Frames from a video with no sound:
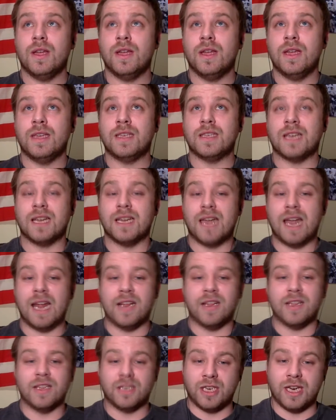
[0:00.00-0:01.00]
He said
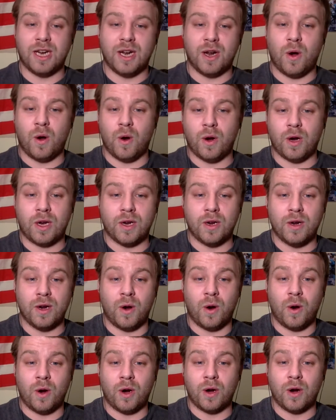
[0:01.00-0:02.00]
negligent or
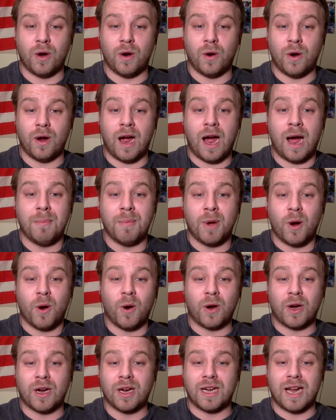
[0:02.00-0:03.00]
I'm an
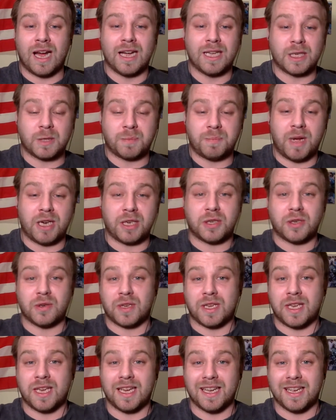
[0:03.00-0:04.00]
organized special
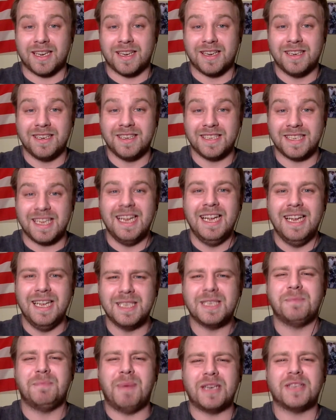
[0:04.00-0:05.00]
kid. See?
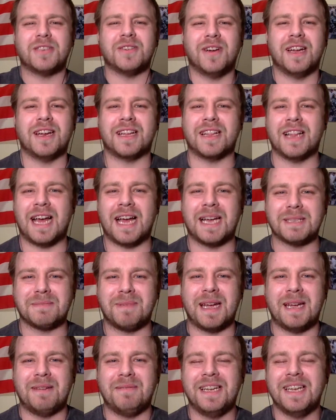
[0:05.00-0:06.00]
Special ed class,
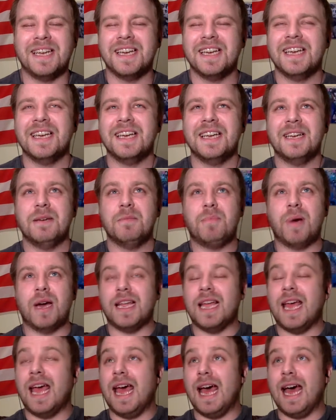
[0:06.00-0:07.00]
baby. But
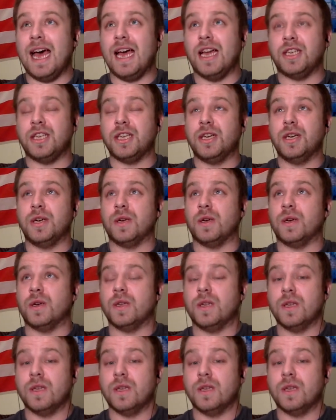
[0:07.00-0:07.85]
yeah, dude.